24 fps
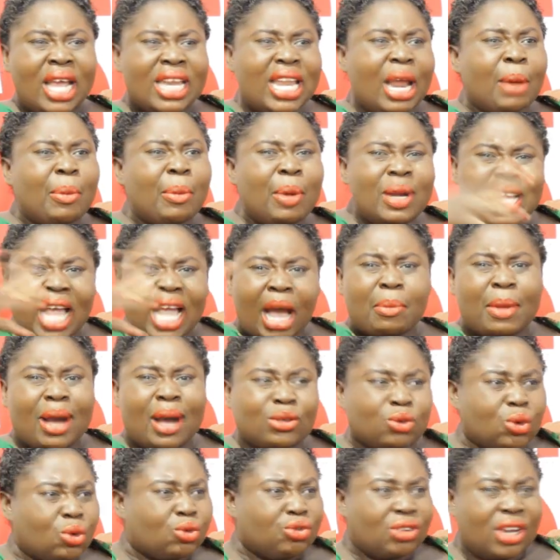Now, when you're
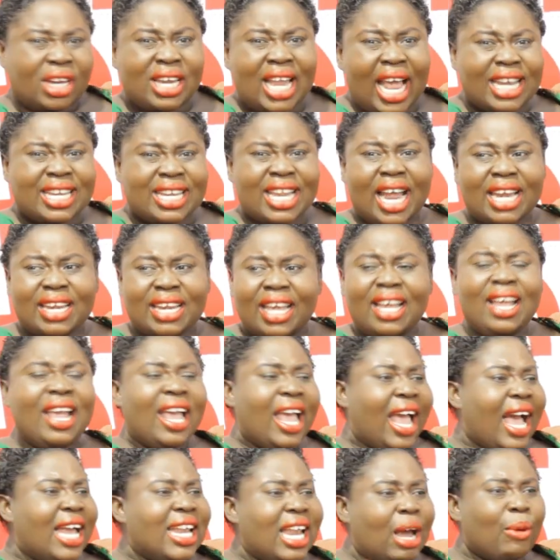master training at daddy,
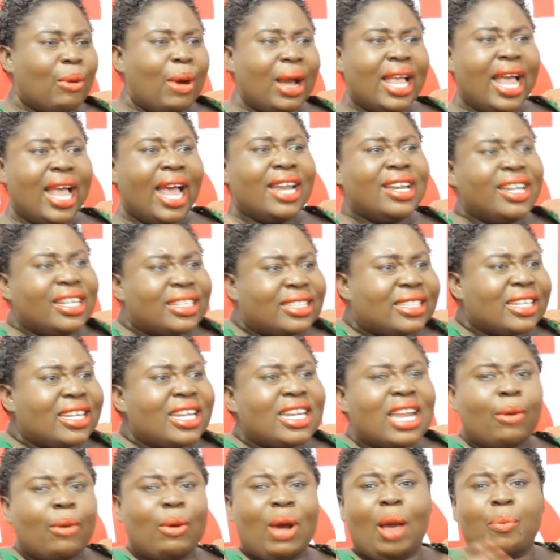and away at this
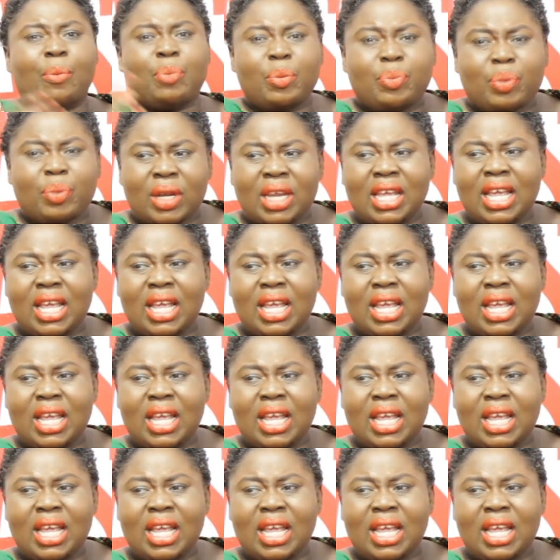in a way of beeping,